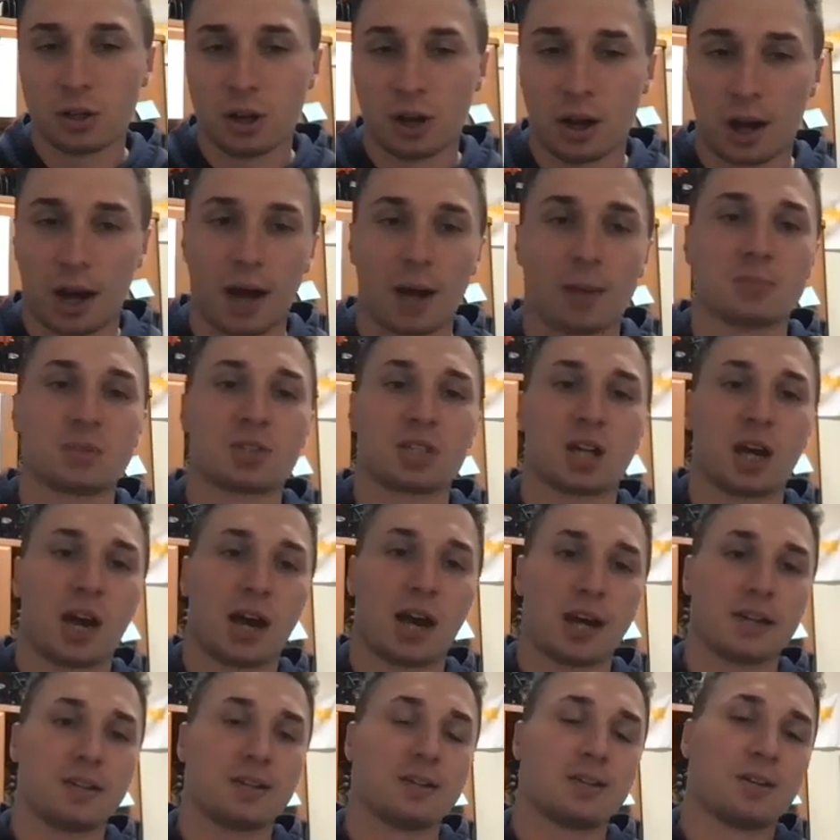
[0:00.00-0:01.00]

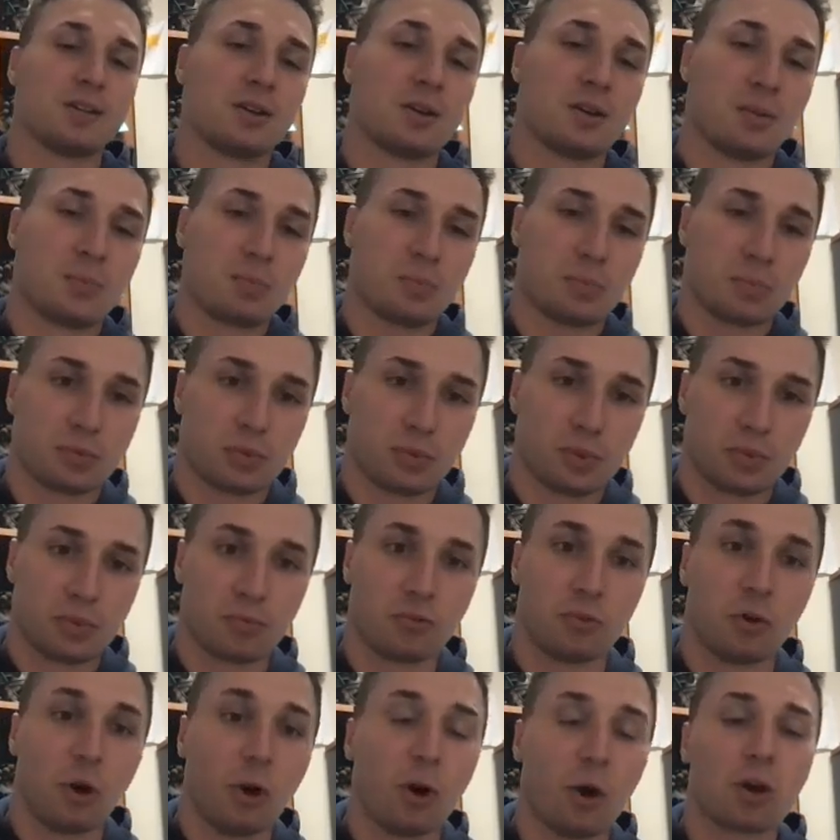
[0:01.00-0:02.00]
Hamzat,
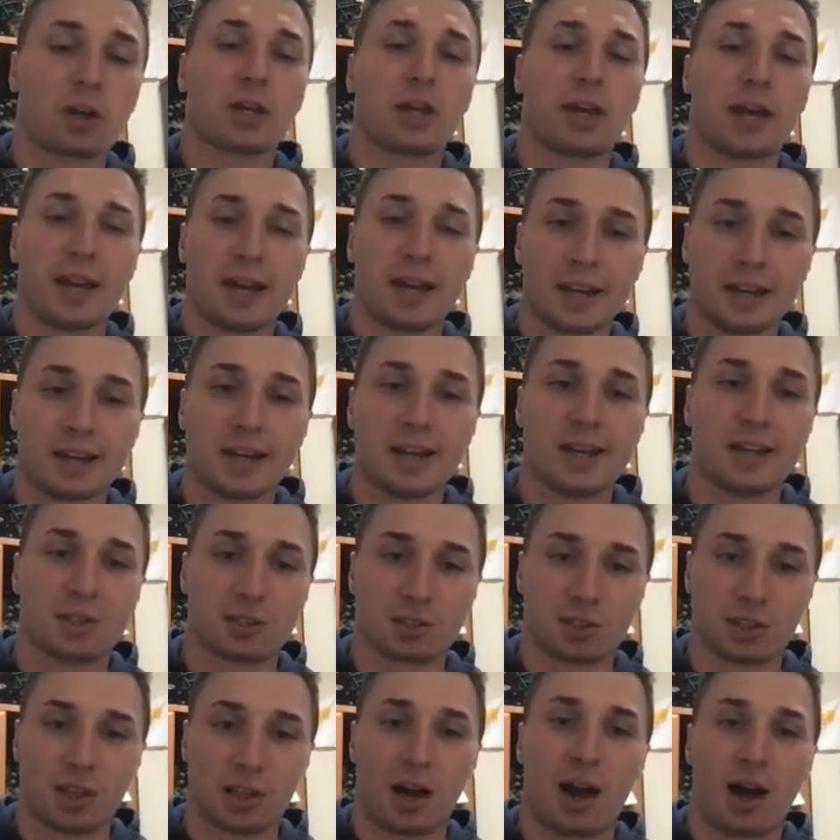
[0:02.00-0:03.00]
Volk, and
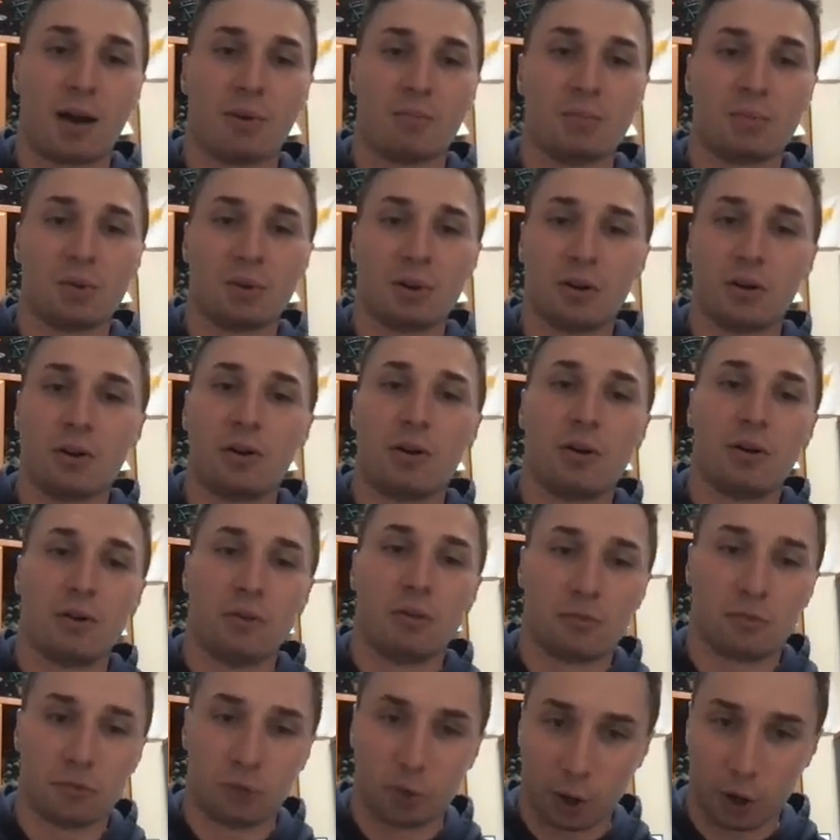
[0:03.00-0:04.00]
Islam
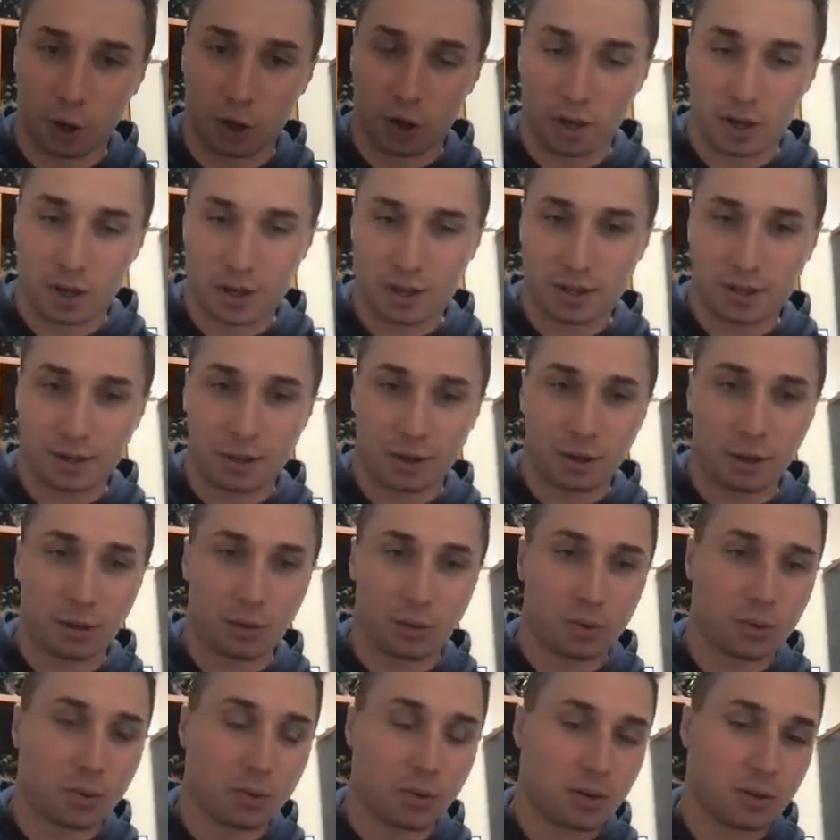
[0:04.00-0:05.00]
for
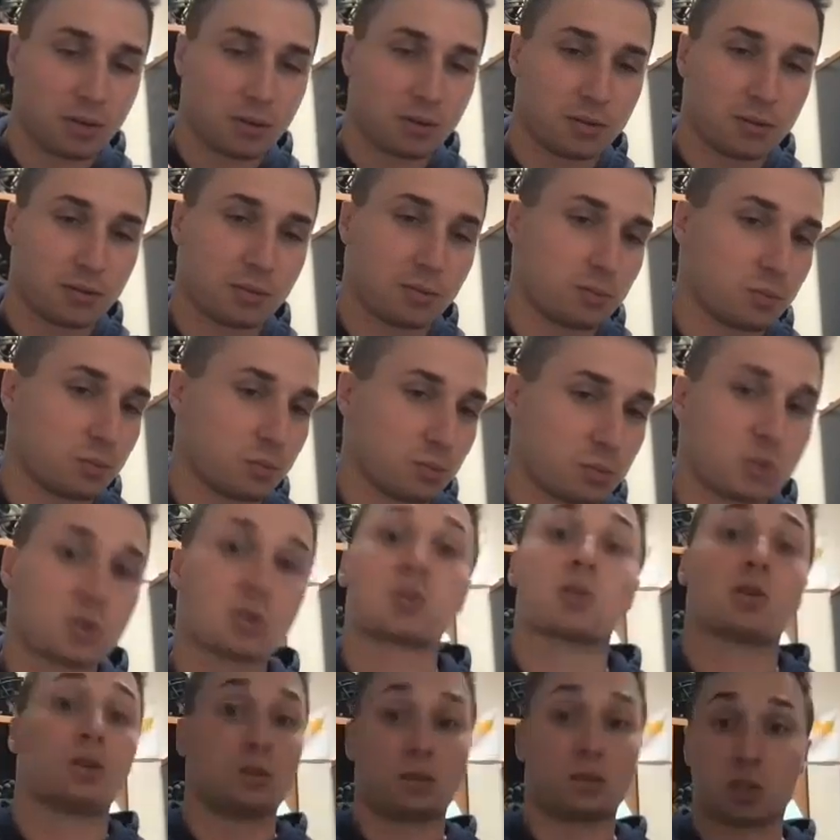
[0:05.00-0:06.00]

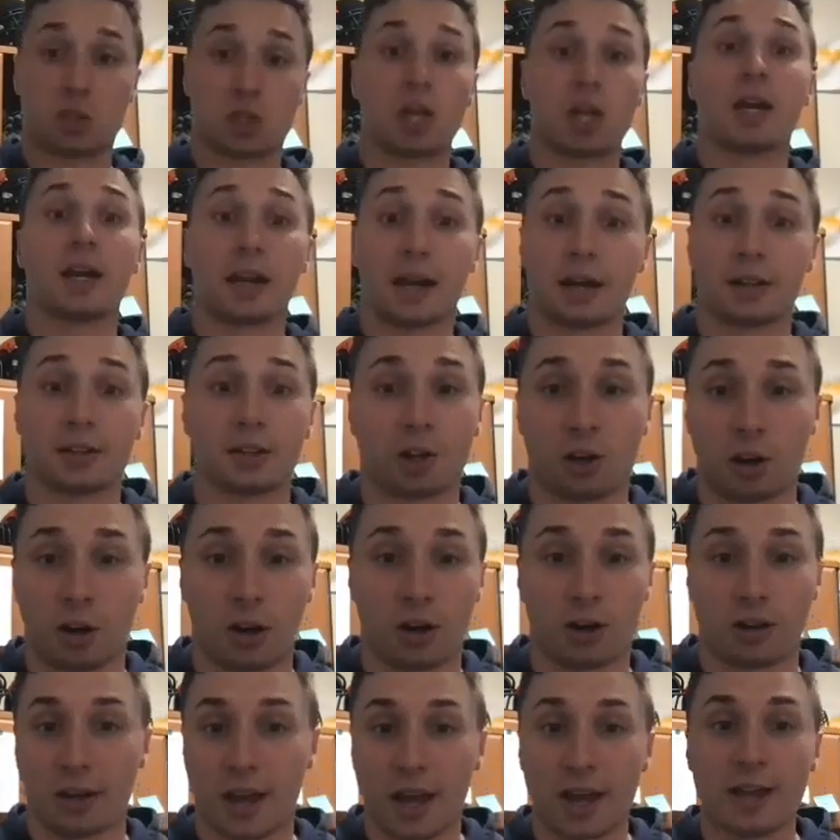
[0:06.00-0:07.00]
staying on the
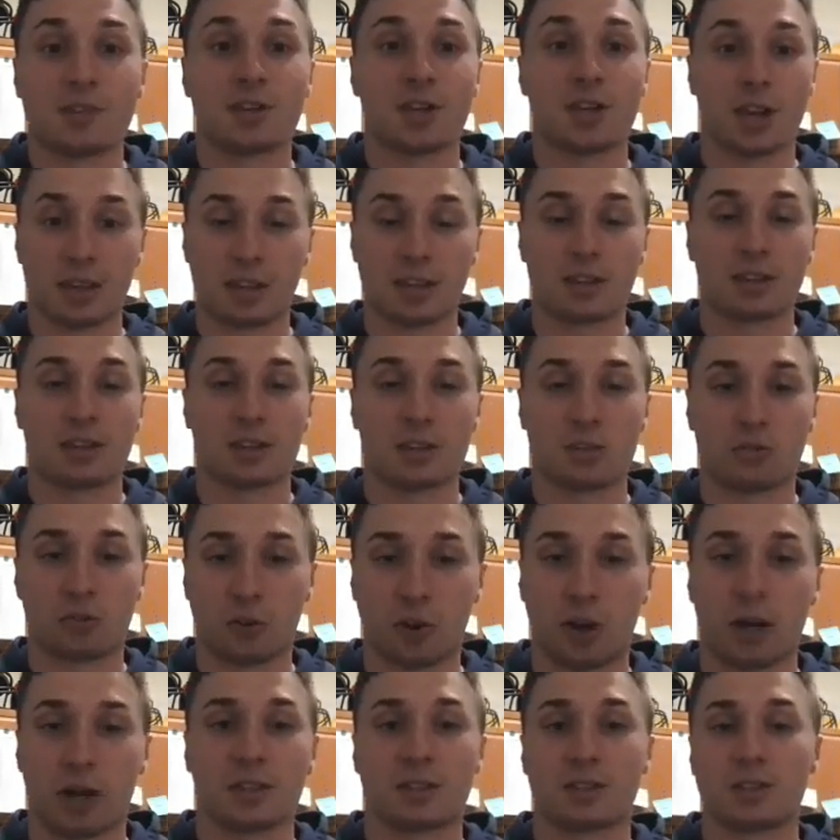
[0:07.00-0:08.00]
card and taking these
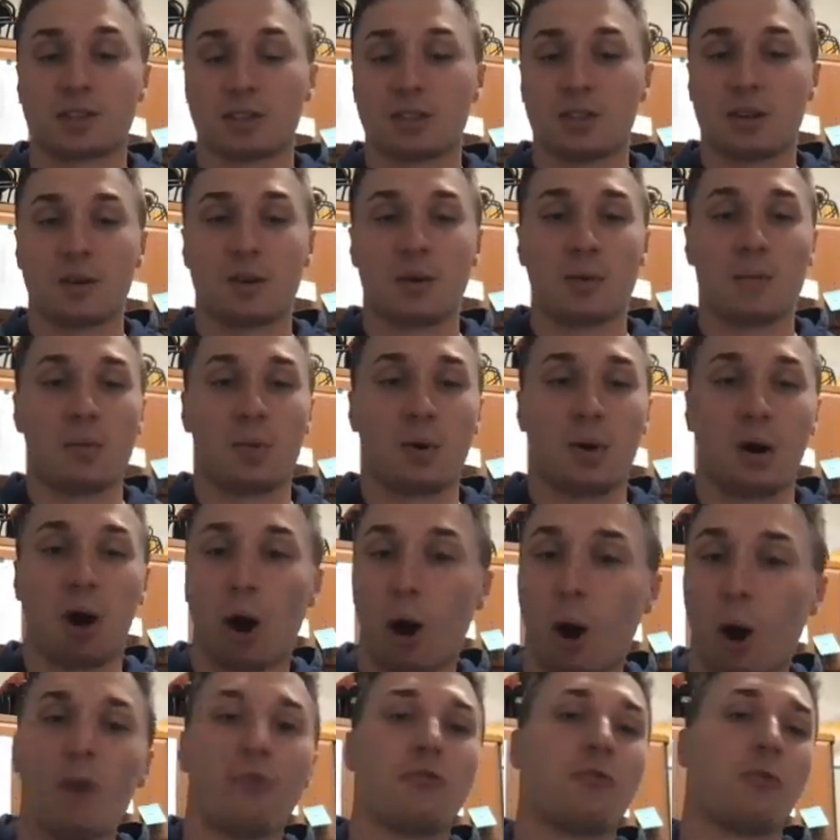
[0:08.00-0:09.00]
fights.
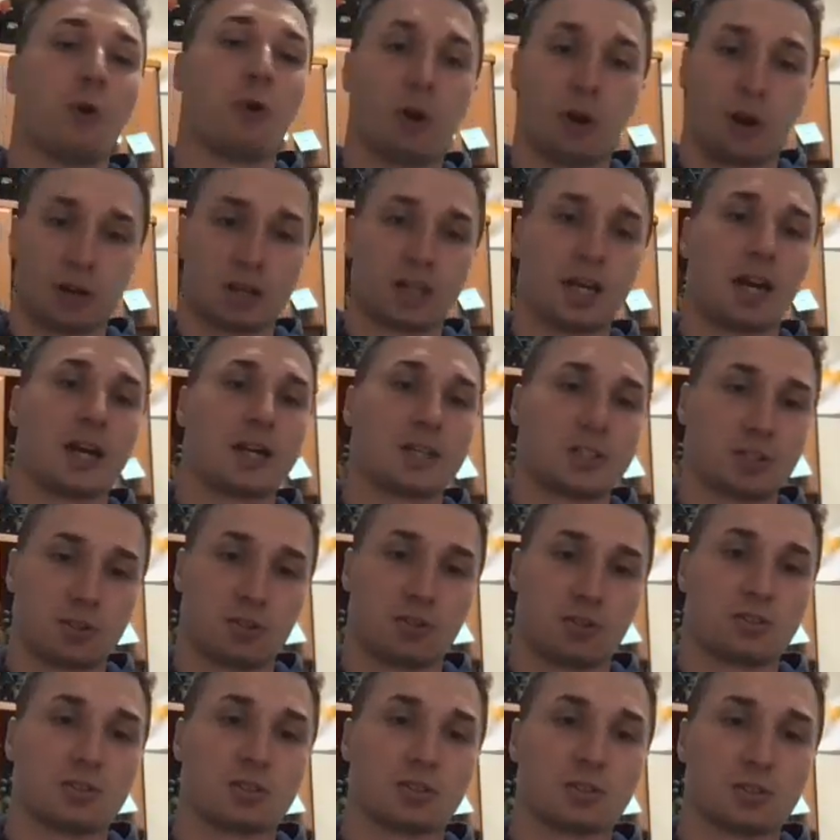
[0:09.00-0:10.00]
All four are
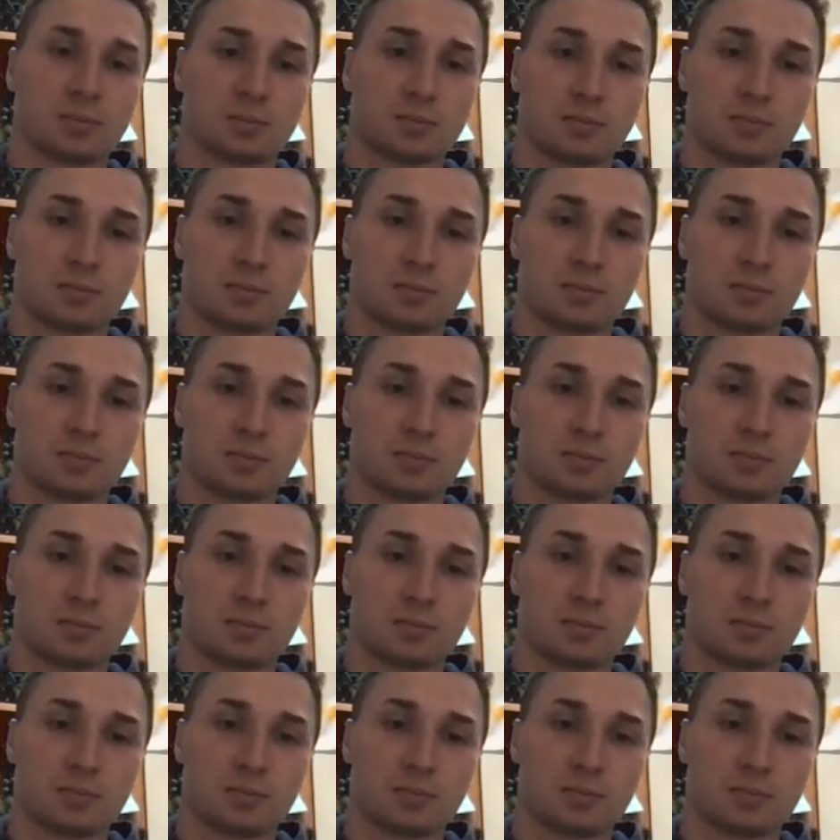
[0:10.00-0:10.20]
gangsters.